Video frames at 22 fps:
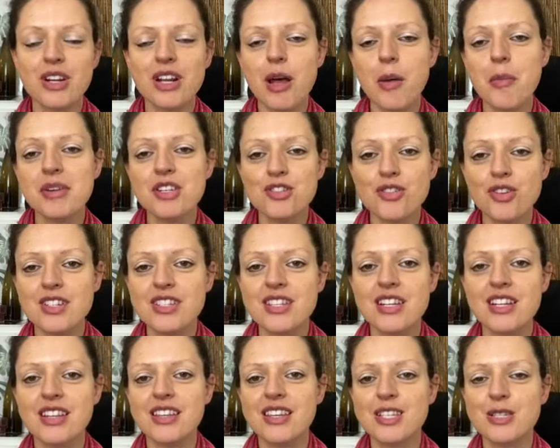I'm interested
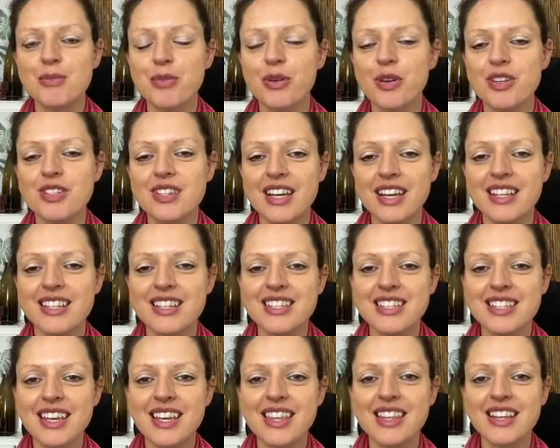in this because I can
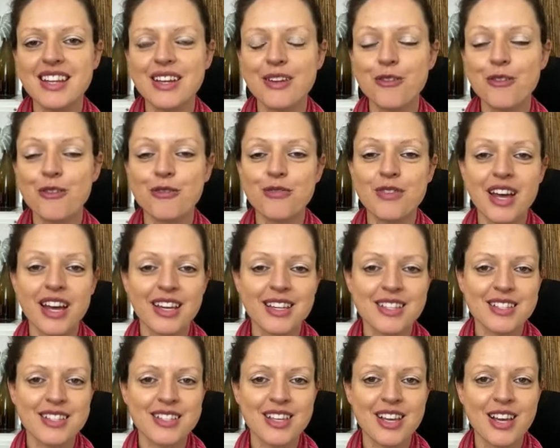see that it
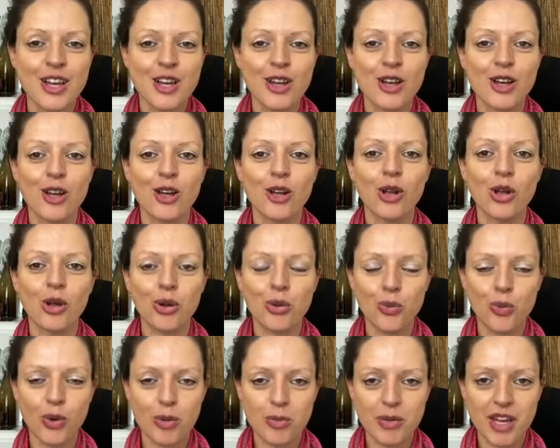affects a lot
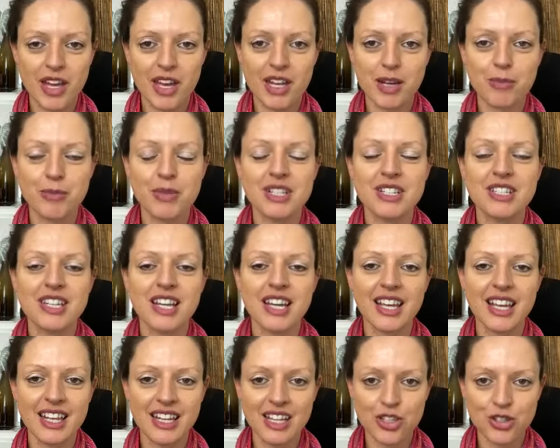of women,
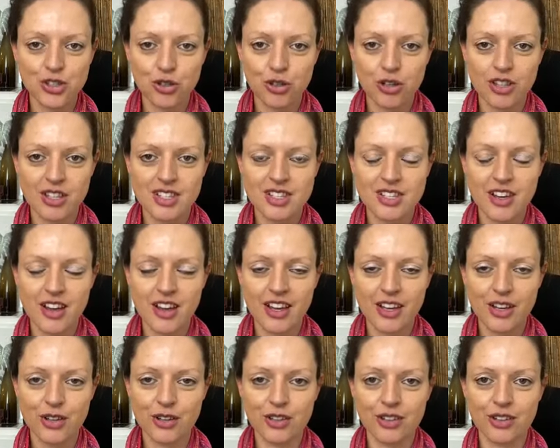particularly during the
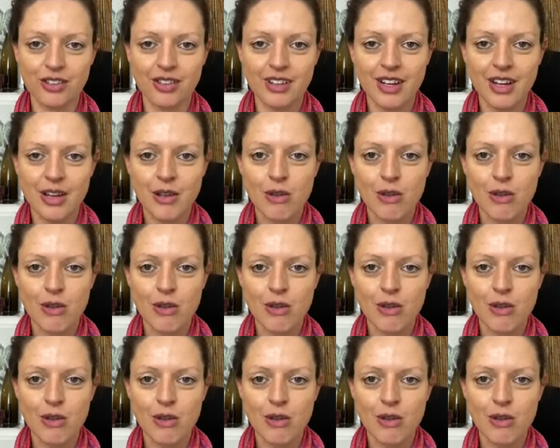cycle.